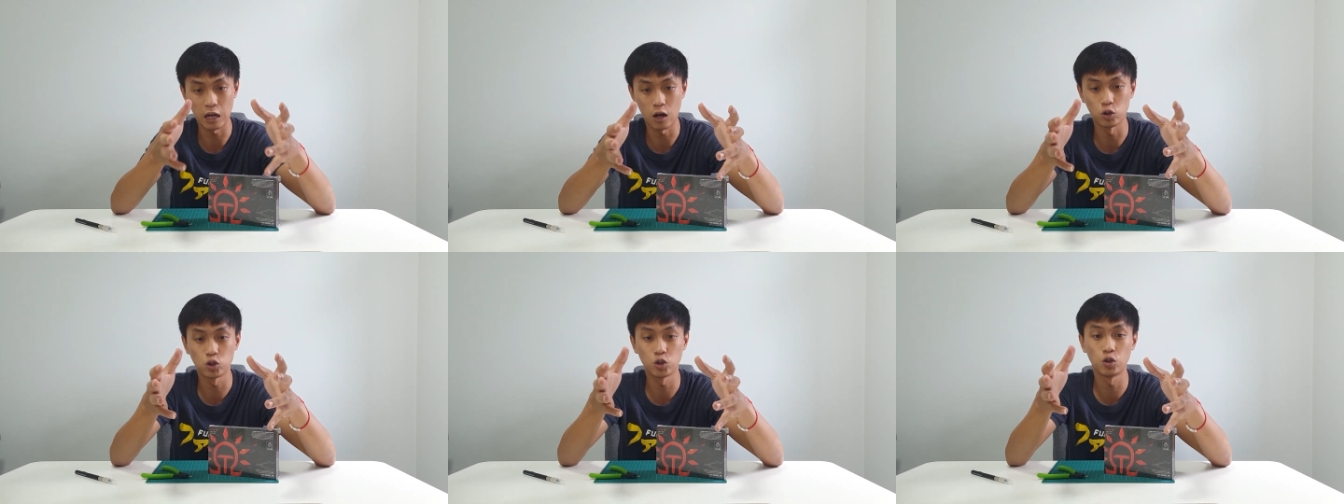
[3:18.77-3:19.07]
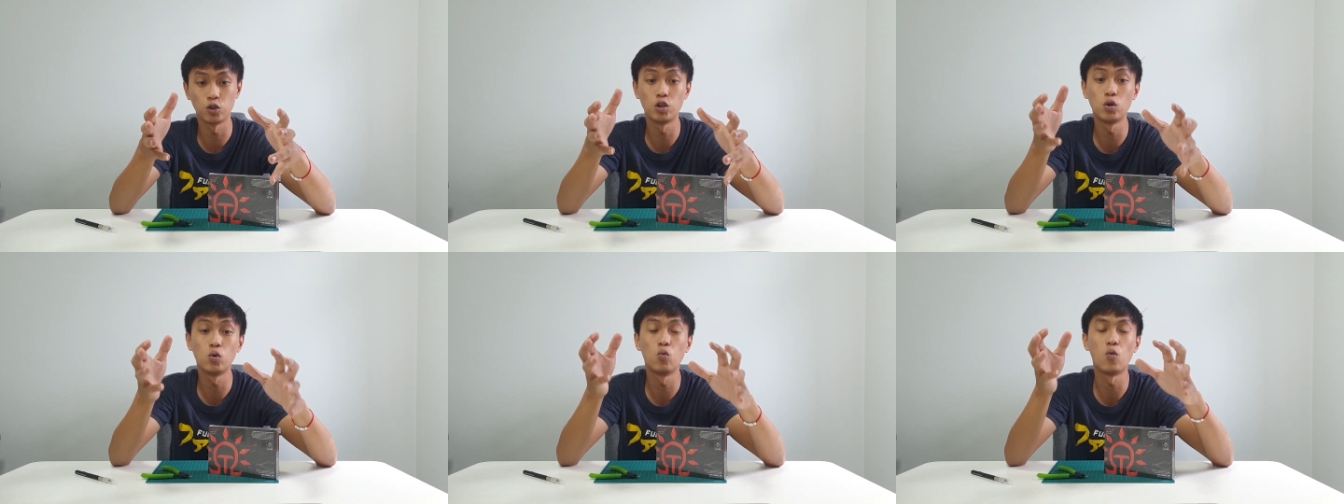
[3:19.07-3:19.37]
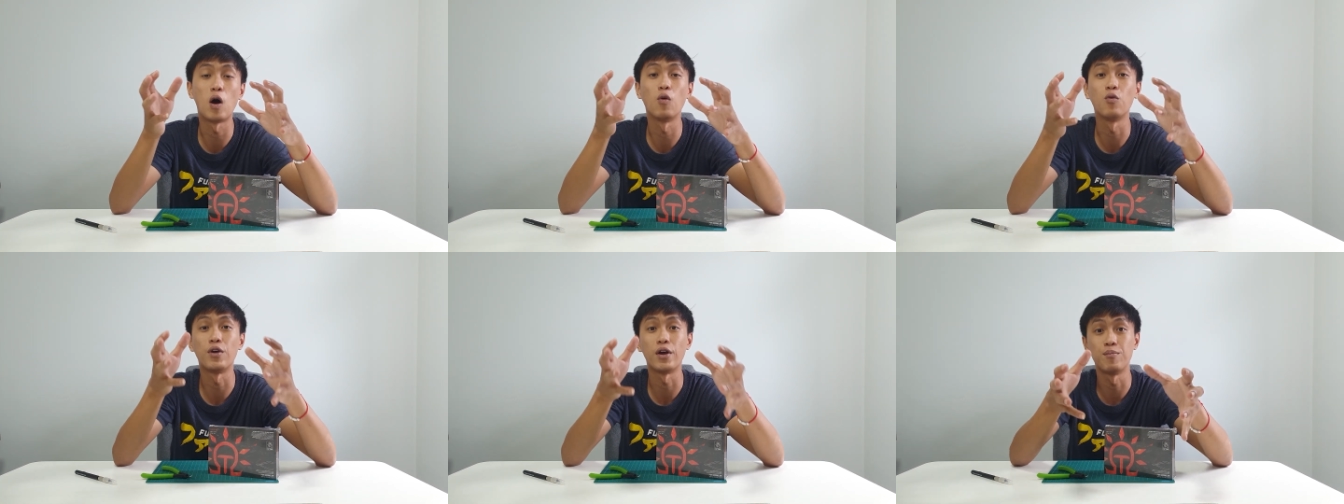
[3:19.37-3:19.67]
I'll show you
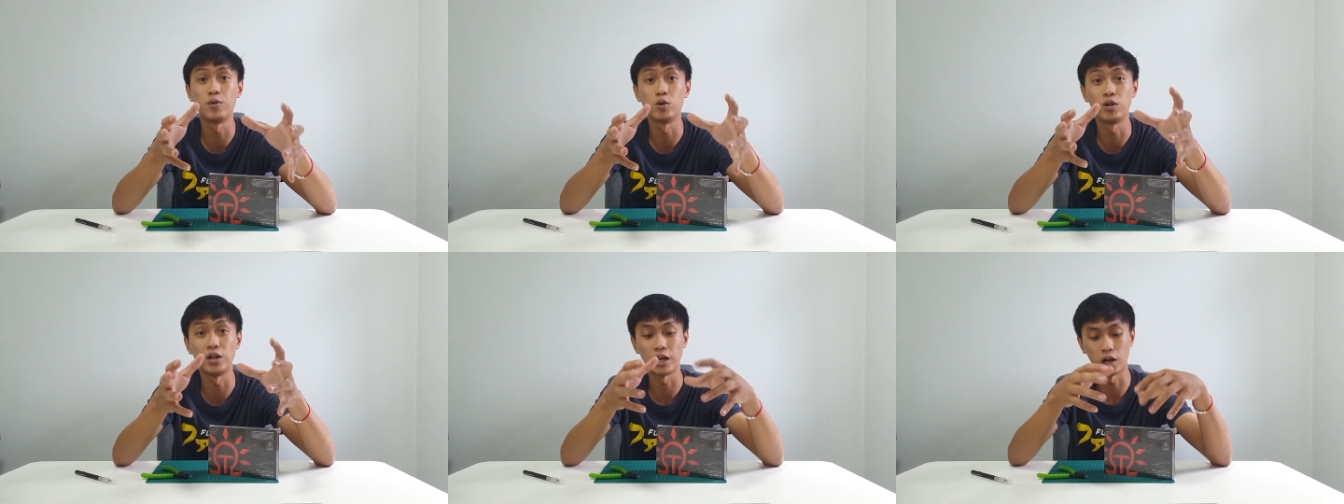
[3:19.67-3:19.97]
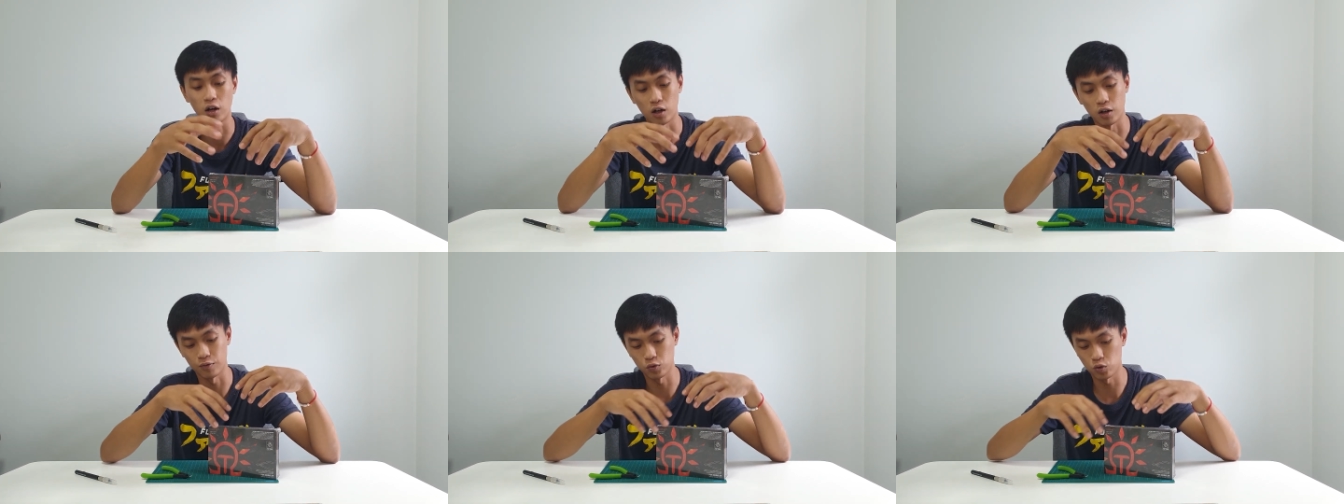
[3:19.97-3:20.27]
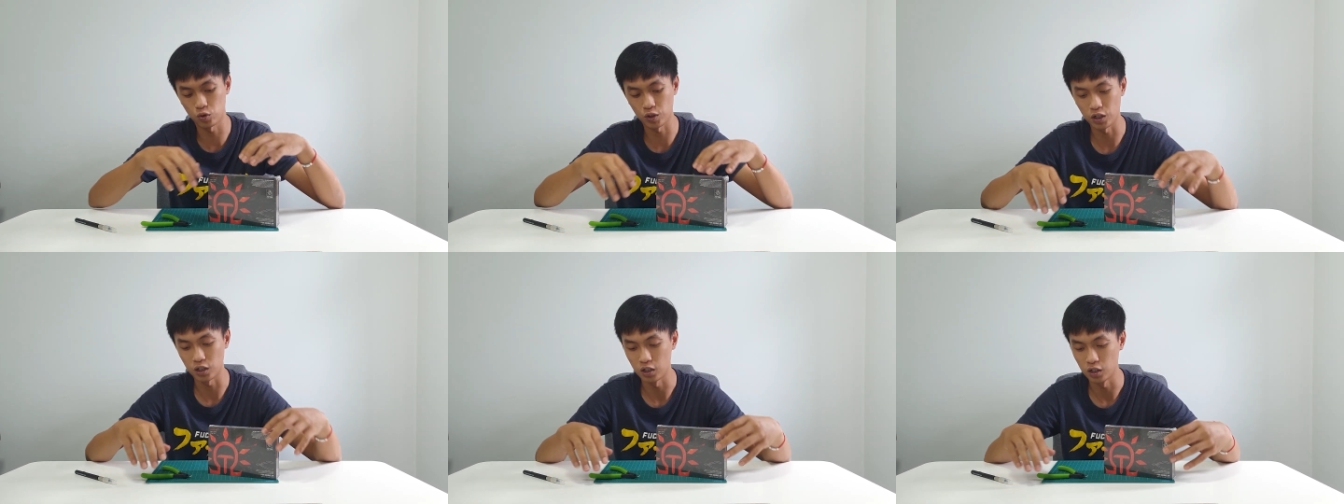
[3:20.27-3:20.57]
while we are building our
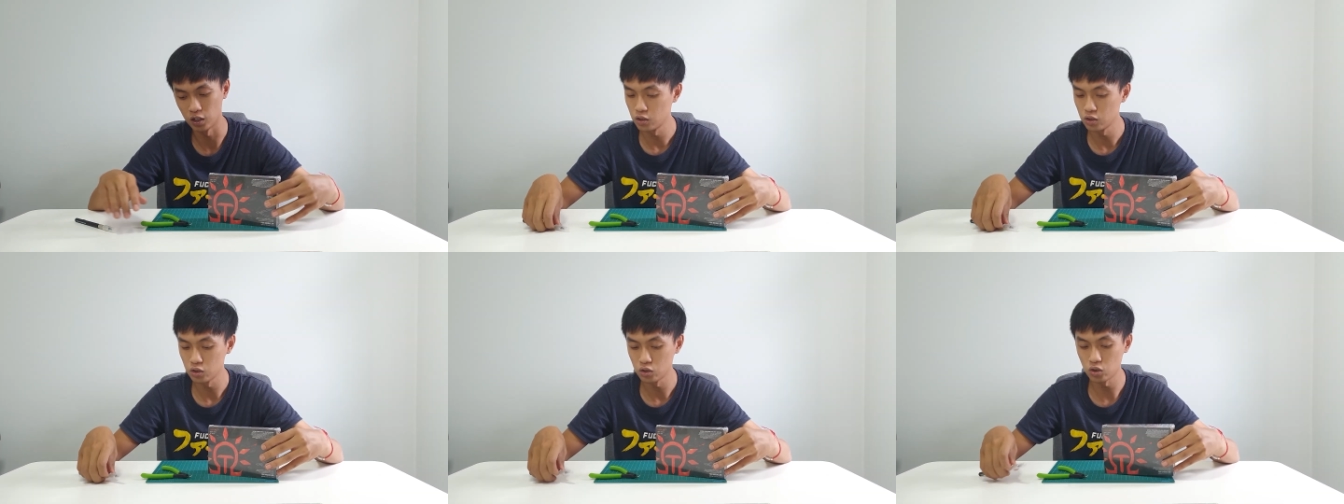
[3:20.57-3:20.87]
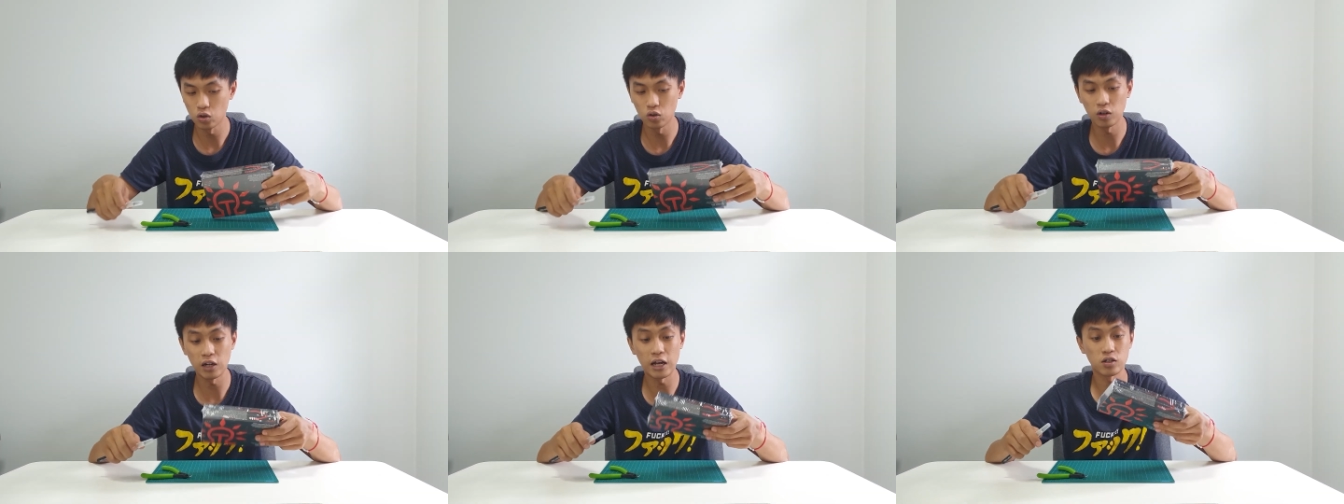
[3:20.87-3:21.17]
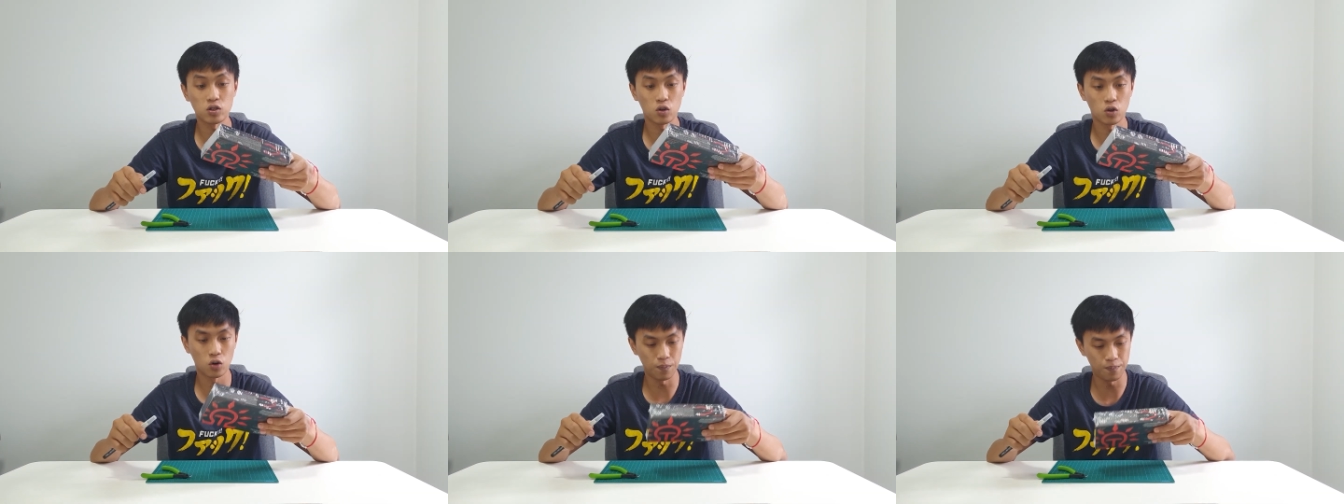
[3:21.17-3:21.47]
Earthree. So
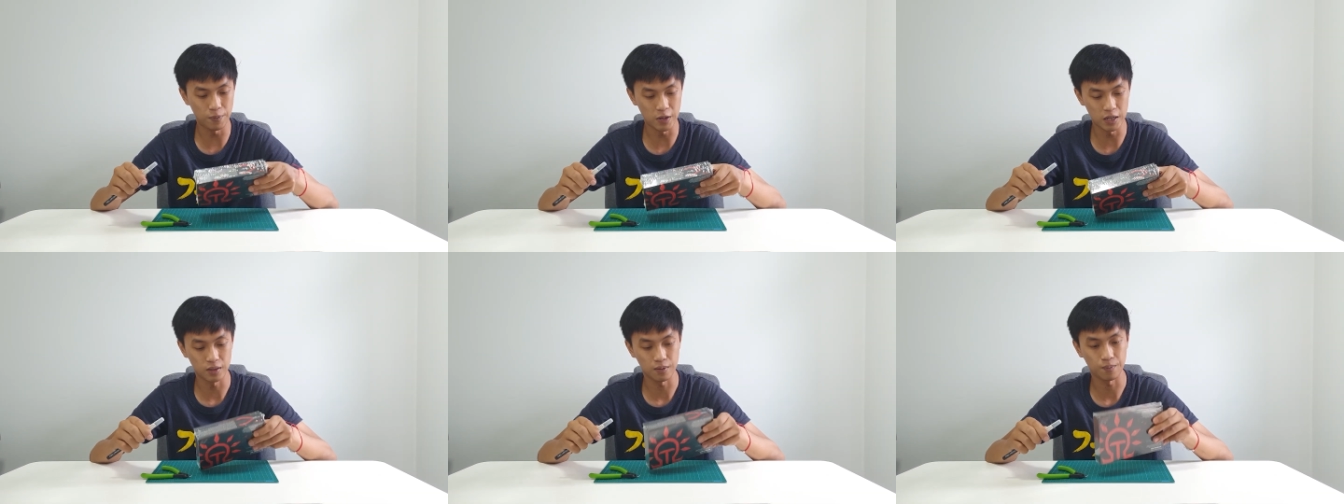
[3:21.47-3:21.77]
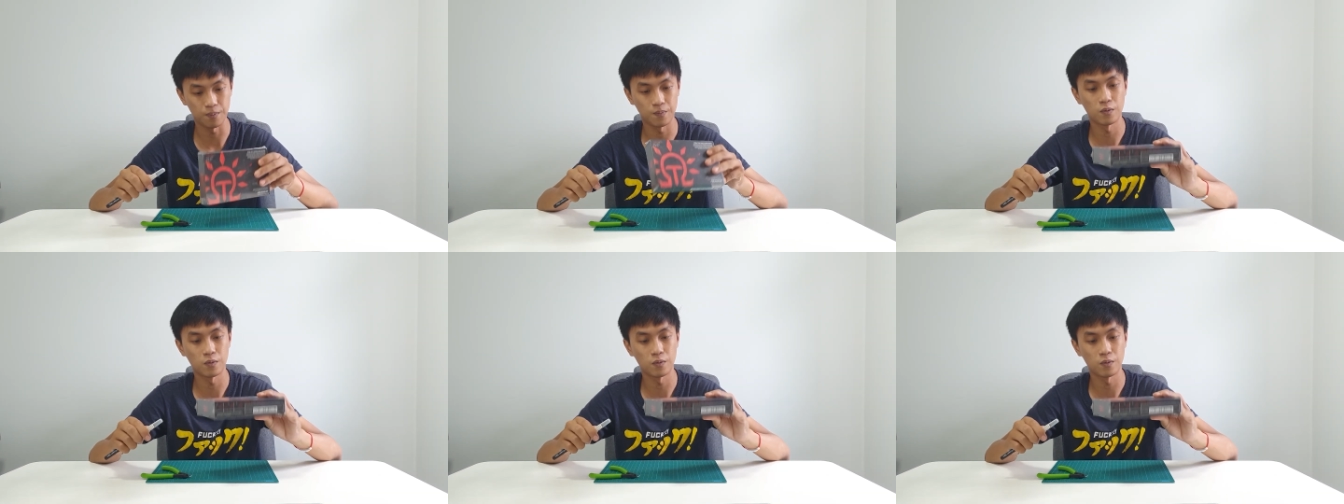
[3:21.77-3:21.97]
let's open.